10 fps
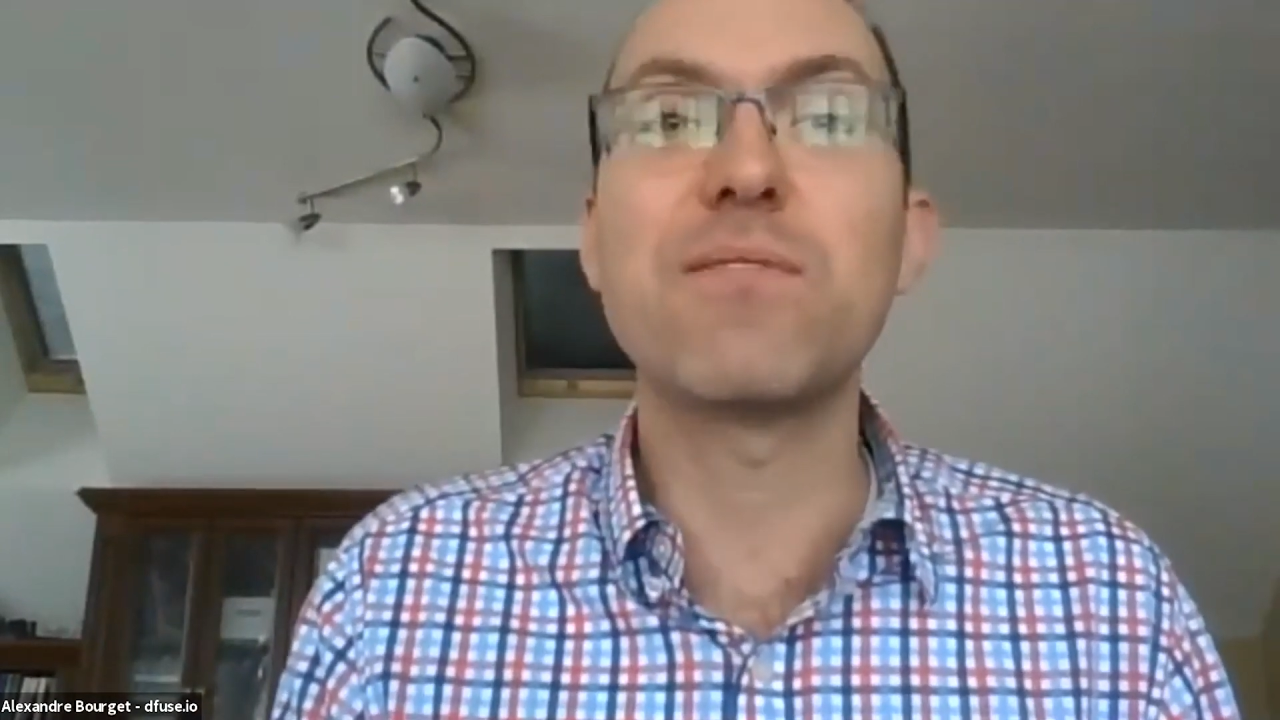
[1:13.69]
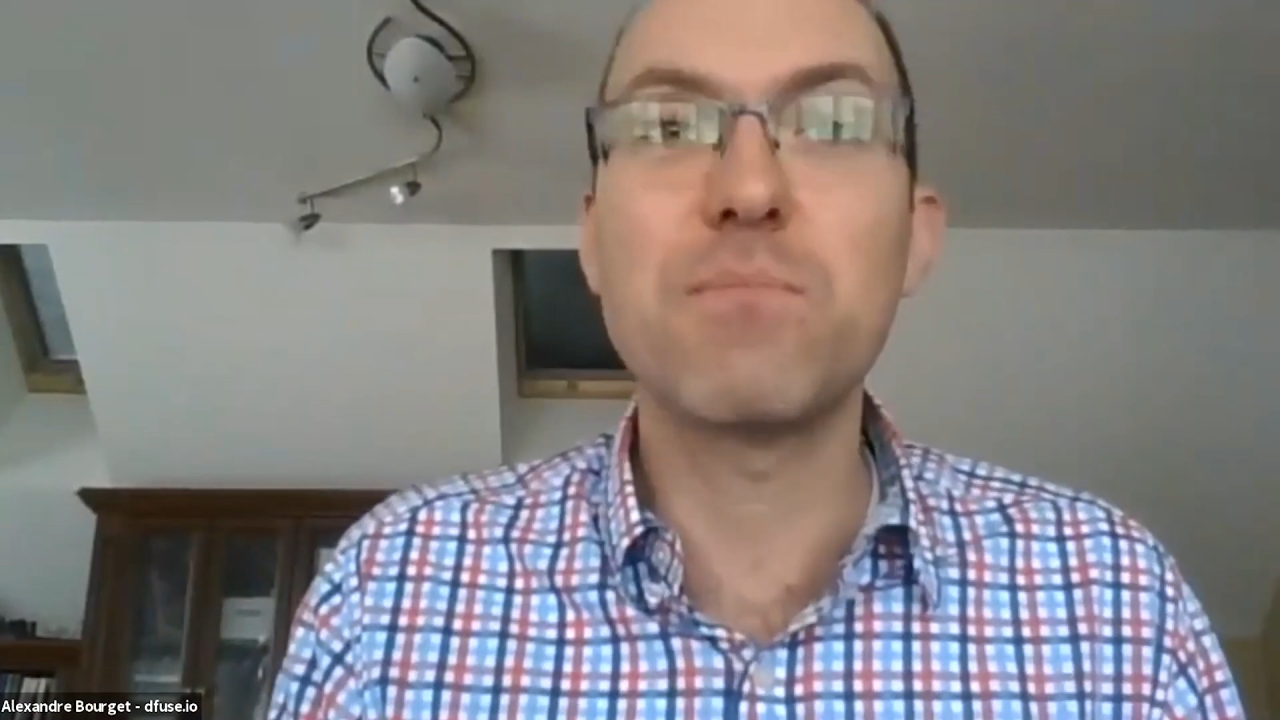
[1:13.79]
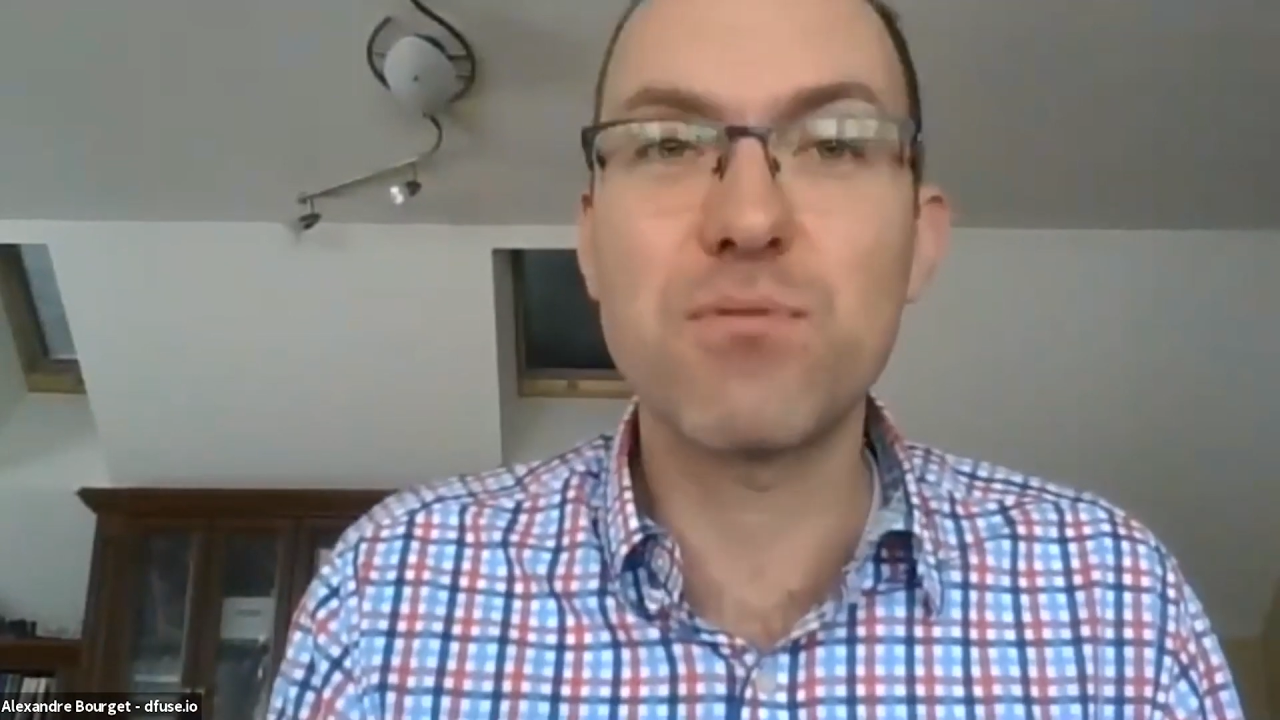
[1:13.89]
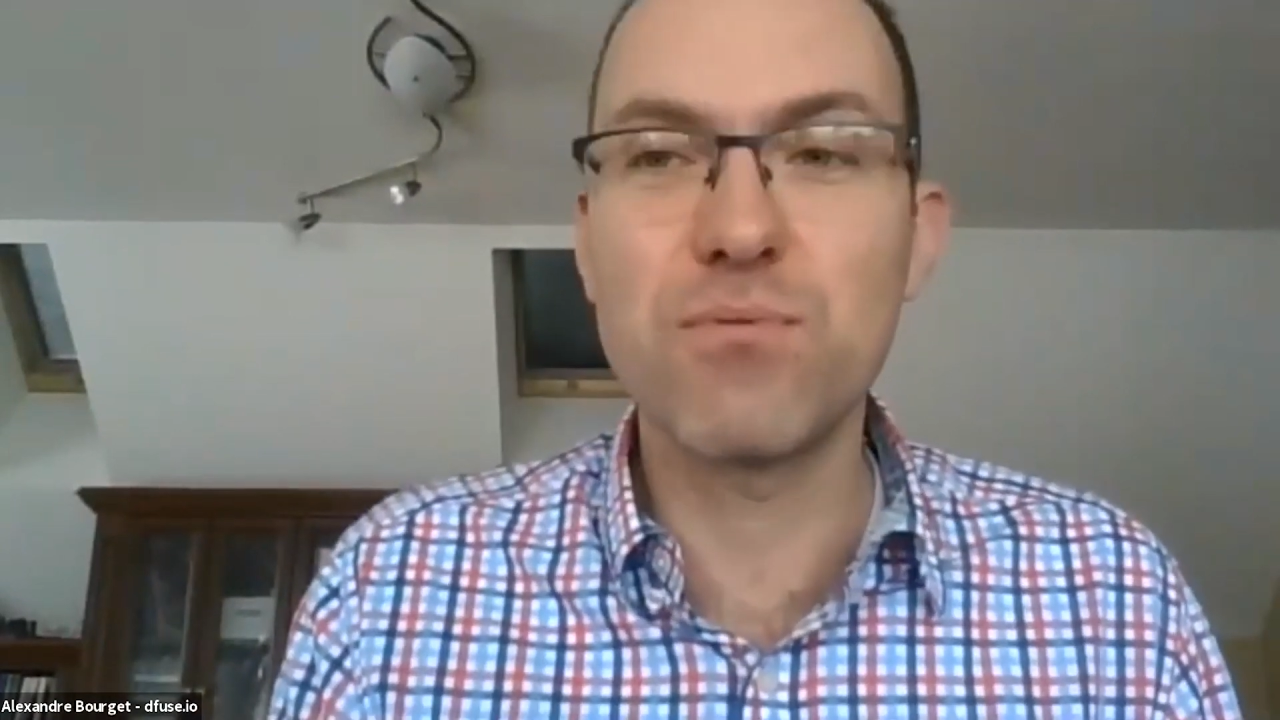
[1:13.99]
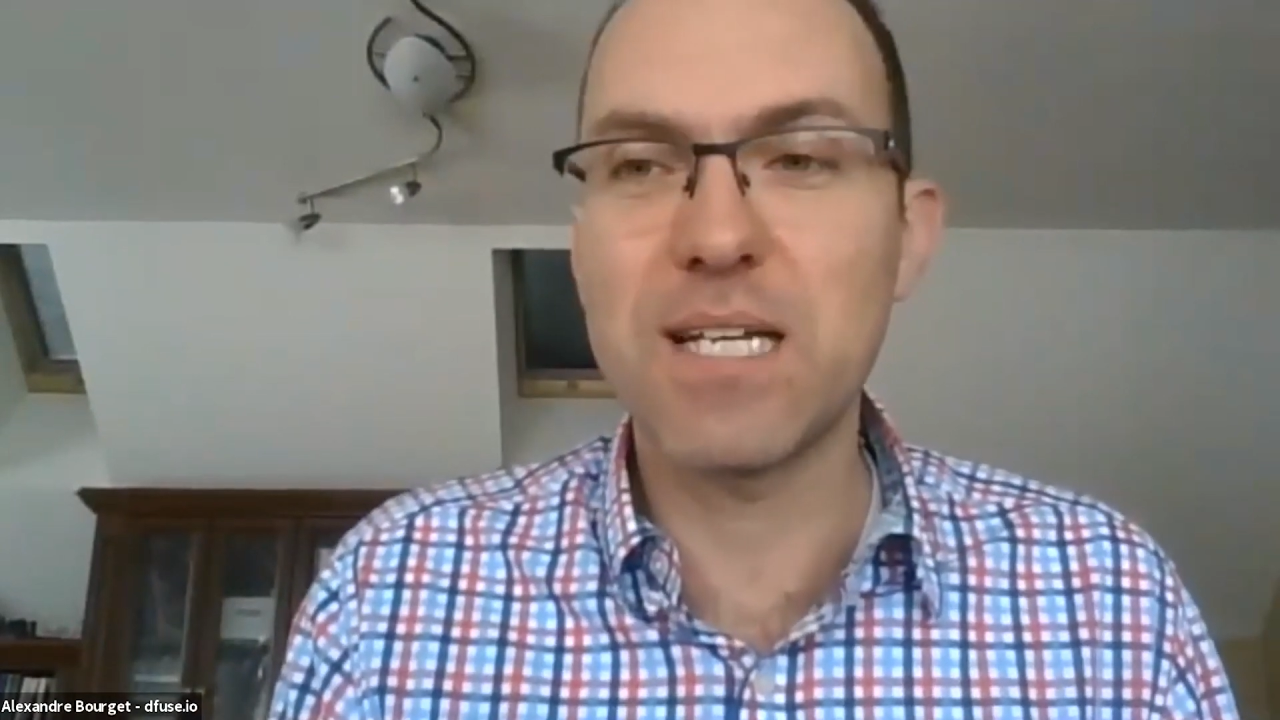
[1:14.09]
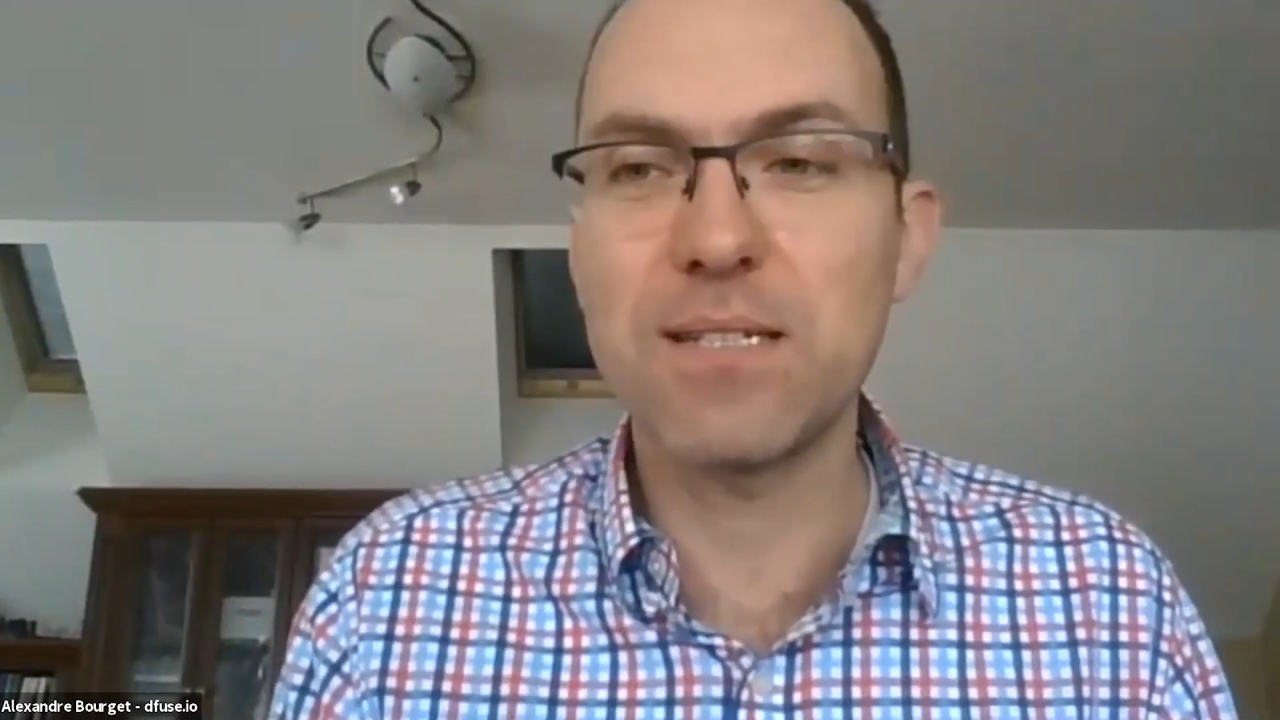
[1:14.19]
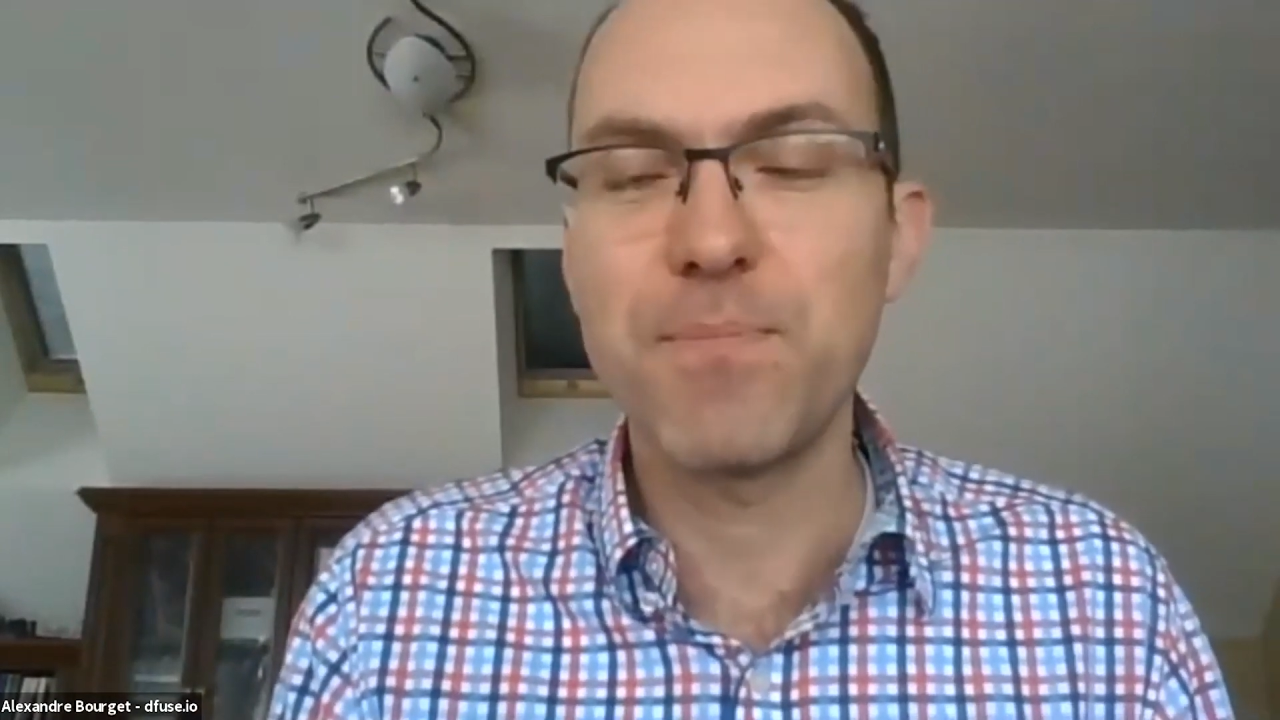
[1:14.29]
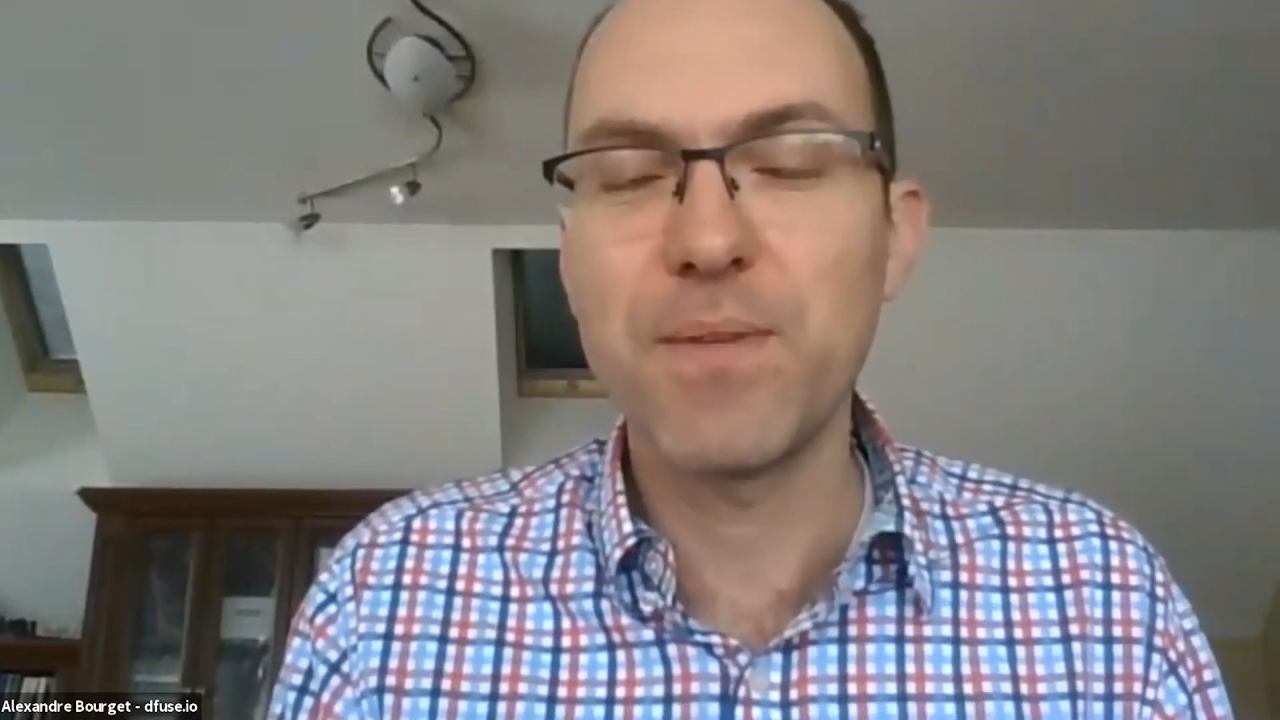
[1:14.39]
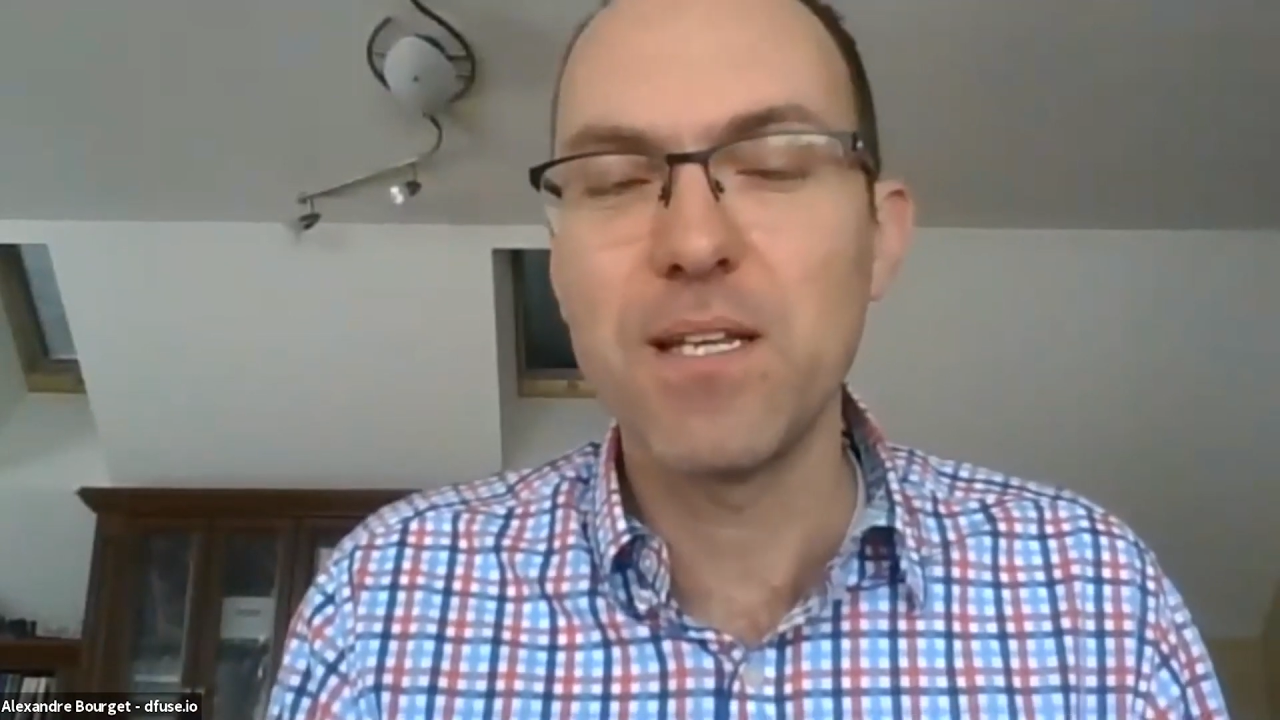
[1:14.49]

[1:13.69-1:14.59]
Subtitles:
them through that.